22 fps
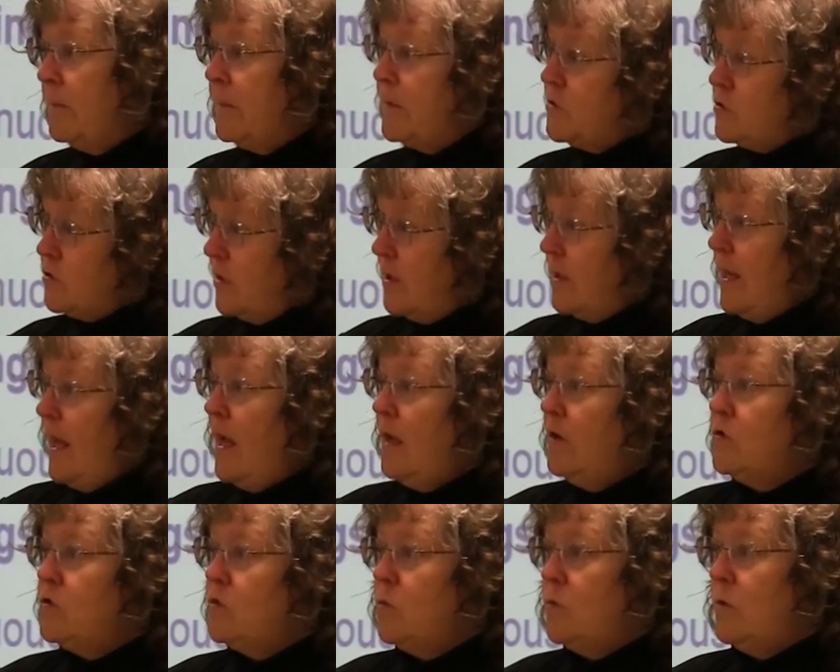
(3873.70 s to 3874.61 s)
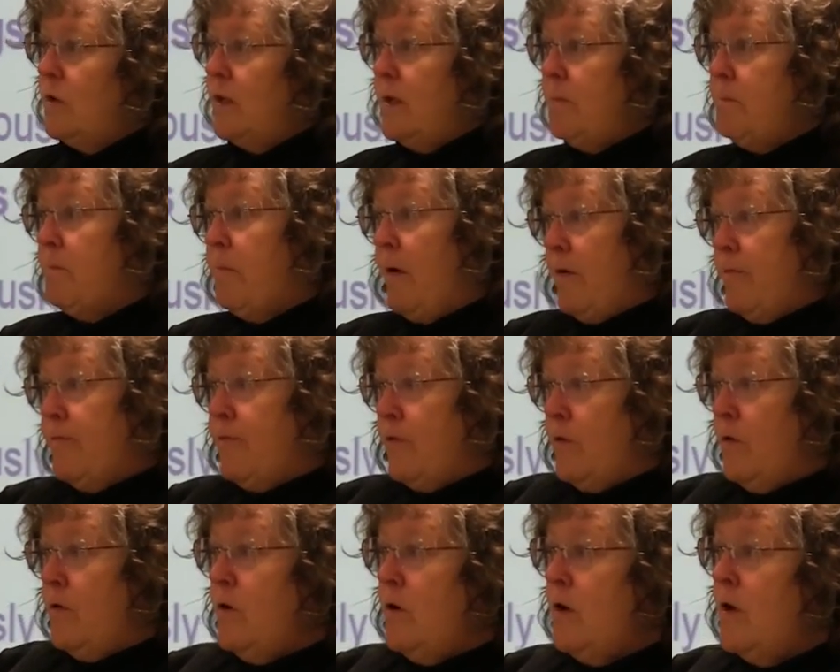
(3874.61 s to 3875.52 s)
but you can actually
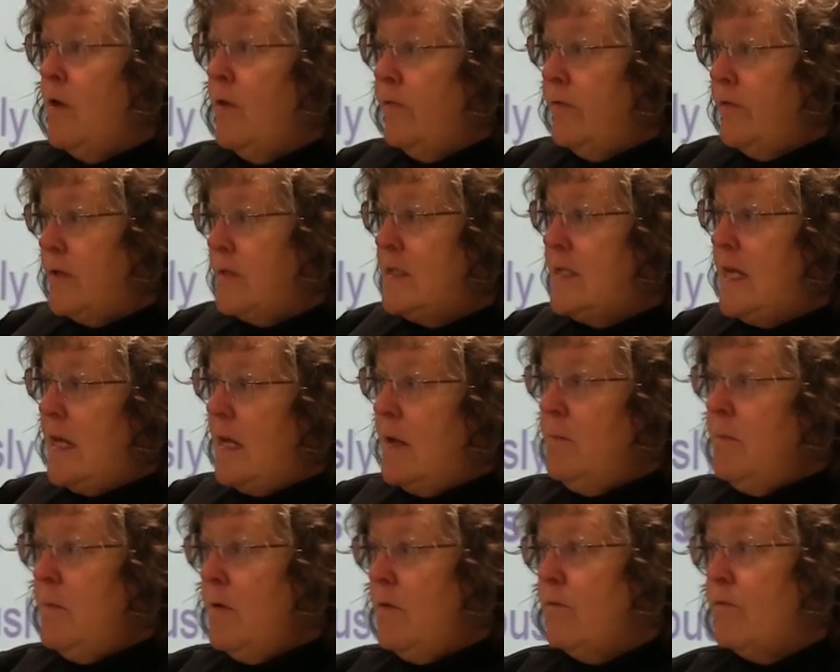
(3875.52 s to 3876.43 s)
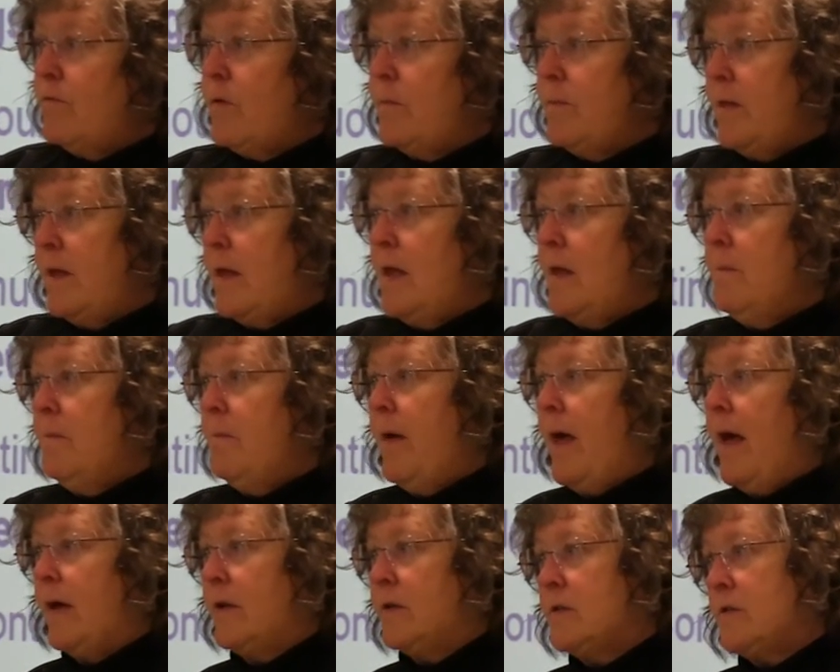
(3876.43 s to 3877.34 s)
buffer the team from the
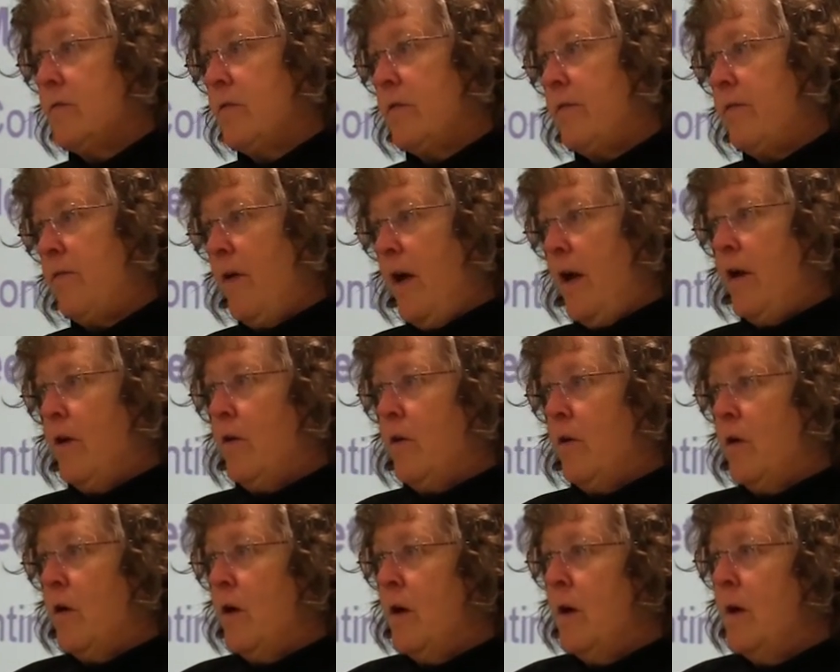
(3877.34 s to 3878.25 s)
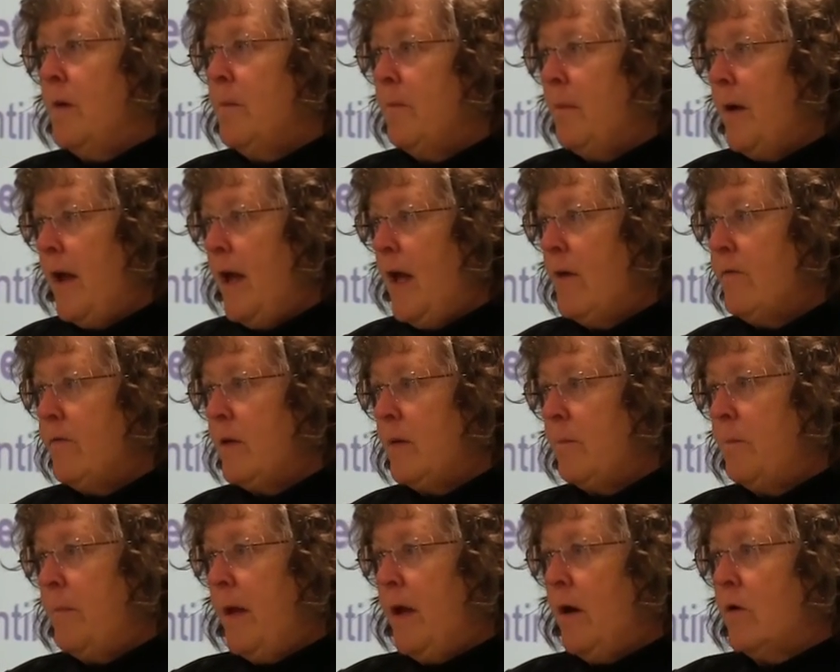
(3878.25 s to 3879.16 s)
impacts of a fire by having
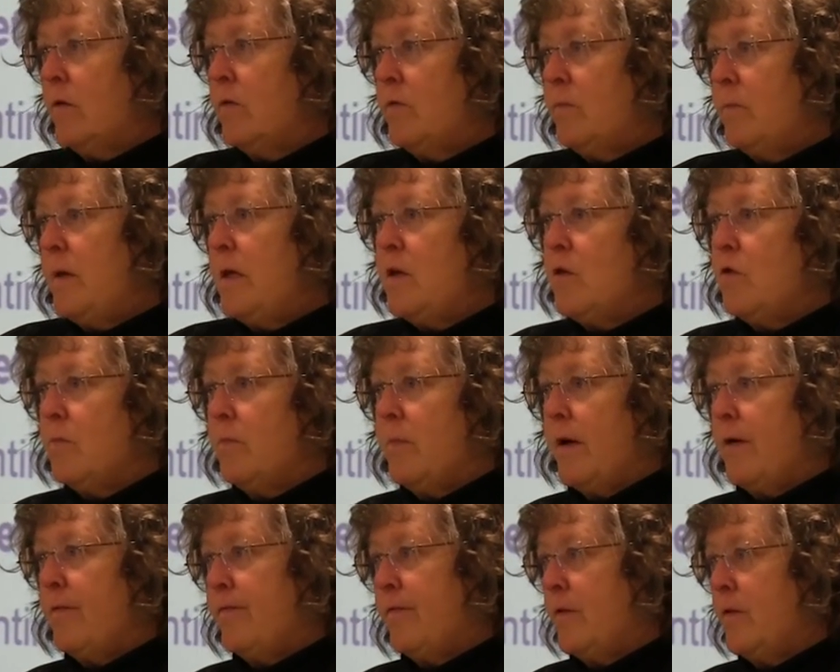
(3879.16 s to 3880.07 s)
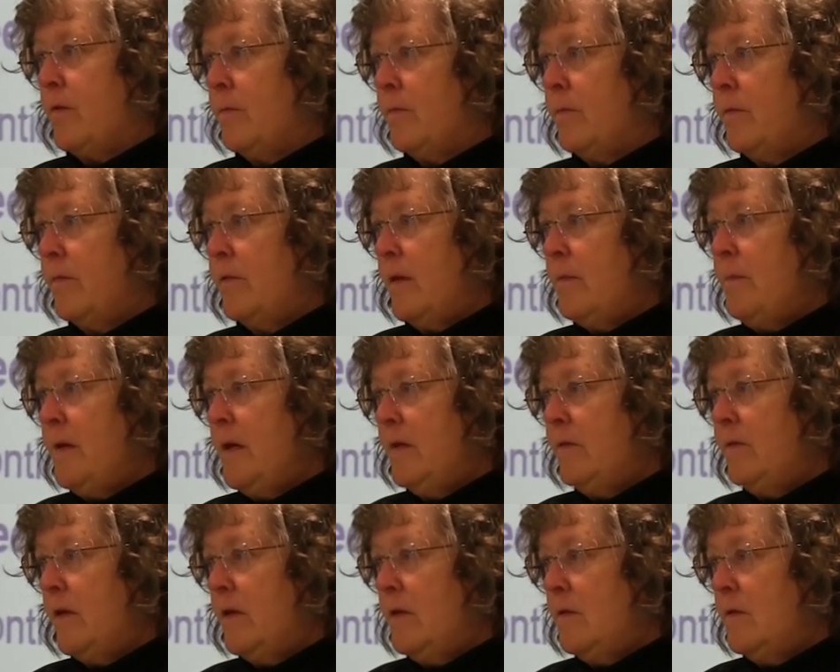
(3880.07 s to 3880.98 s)
pairs be your buffer. Does that
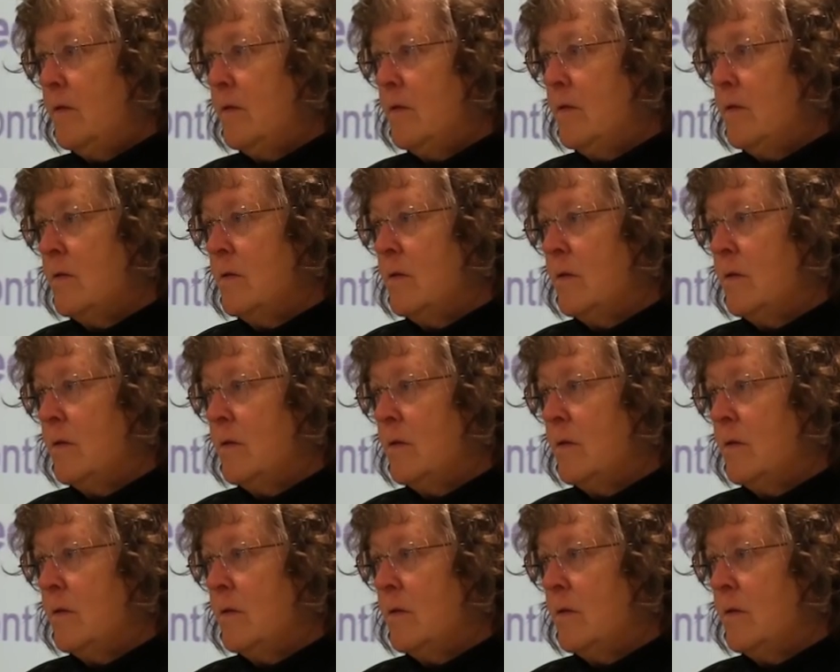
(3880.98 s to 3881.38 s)
make sense?